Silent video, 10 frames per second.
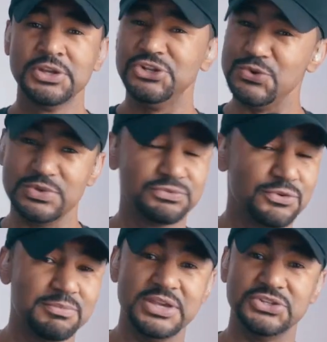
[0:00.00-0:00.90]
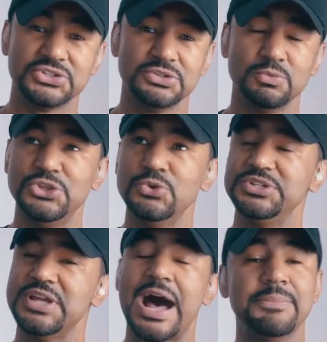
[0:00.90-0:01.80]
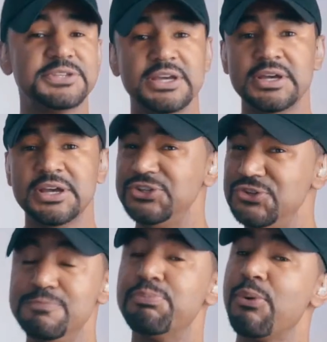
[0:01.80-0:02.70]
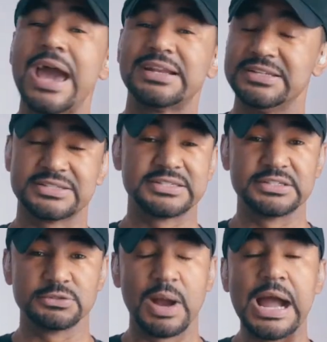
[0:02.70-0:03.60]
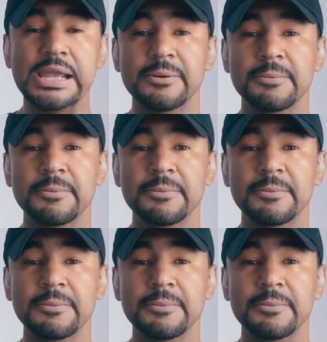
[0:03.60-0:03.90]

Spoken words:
new information, when you adopt new practices, right?